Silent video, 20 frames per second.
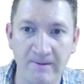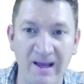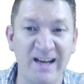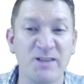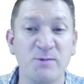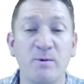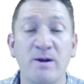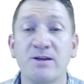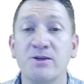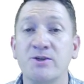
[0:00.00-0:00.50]
I
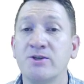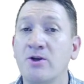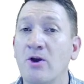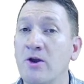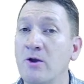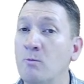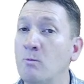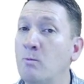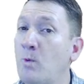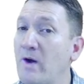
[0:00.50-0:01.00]
just want to show
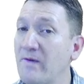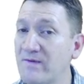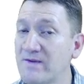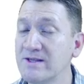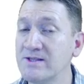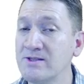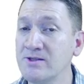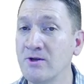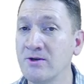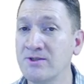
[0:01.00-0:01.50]
you what
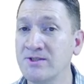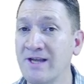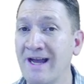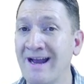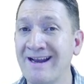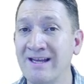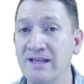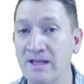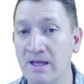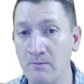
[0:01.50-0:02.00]
this looks
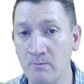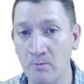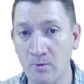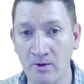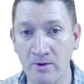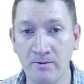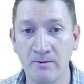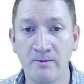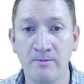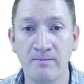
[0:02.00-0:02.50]
like, and then
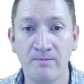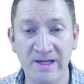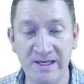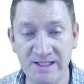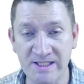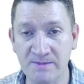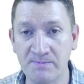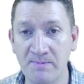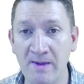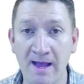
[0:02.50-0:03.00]
we'll
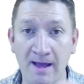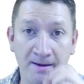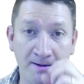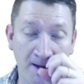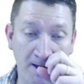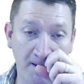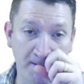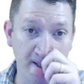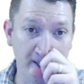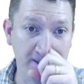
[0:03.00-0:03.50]

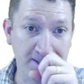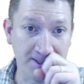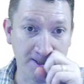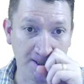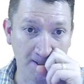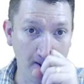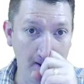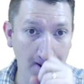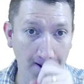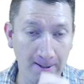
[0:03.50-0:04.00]
expand on this
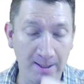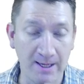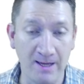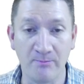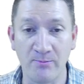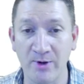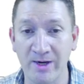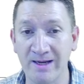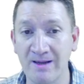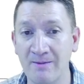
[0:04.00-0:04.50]

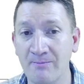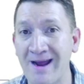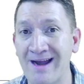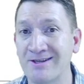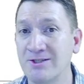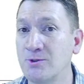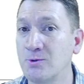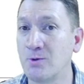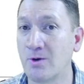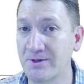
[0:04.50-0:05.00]
and bring it
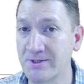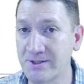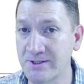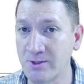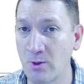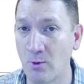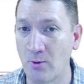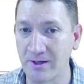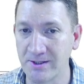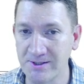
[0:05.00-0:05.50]
back to our
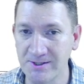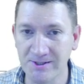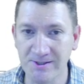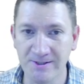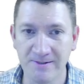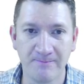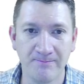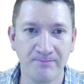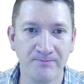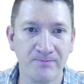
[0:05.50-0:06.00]

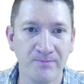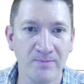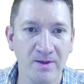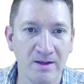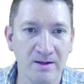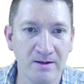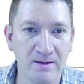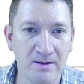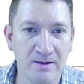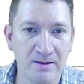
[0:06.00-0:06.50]
sorts.
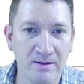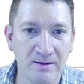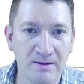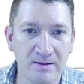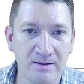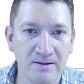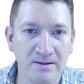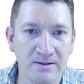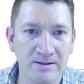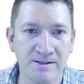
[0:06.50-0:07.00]

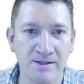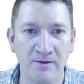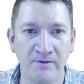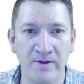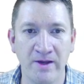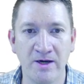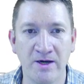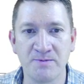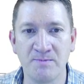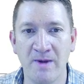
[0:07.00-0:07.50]
So
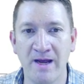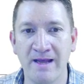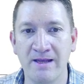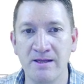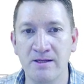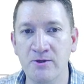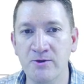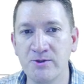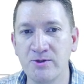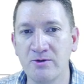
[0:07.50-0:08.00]
there's my
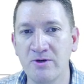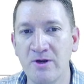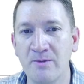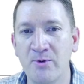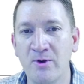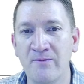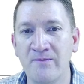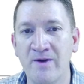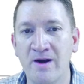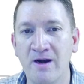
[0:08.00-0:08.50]
user
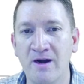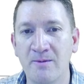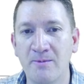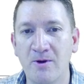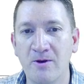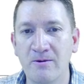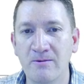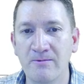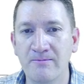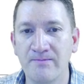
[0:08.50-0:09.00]
input
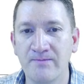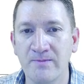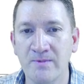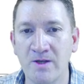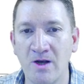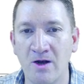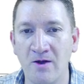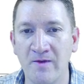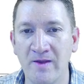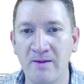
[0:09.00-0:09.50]
variable
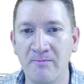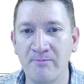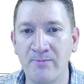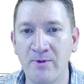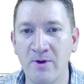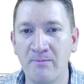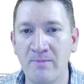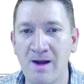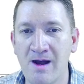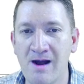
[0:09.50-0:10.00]
called
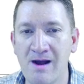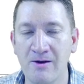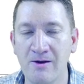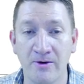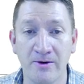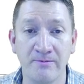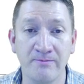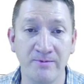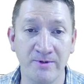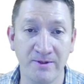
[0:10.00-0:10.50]
input box,
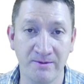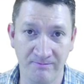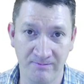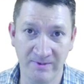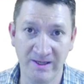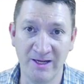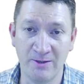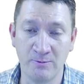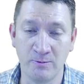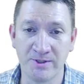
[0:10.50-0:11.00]
or
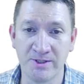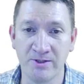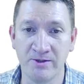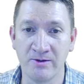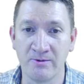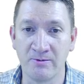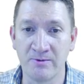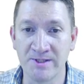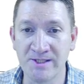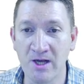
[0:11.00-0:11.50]
equal to
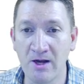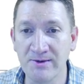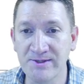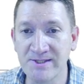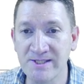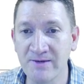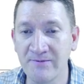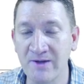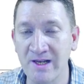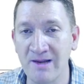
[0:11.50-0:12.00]
the
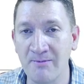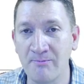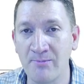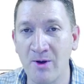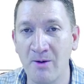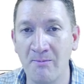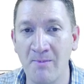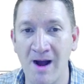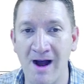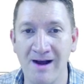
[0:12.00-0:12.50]
results of an
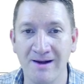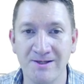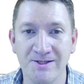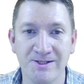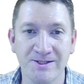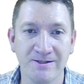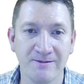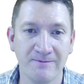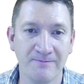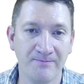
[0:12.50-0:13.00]
input
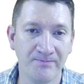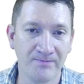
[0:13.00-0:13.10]
box.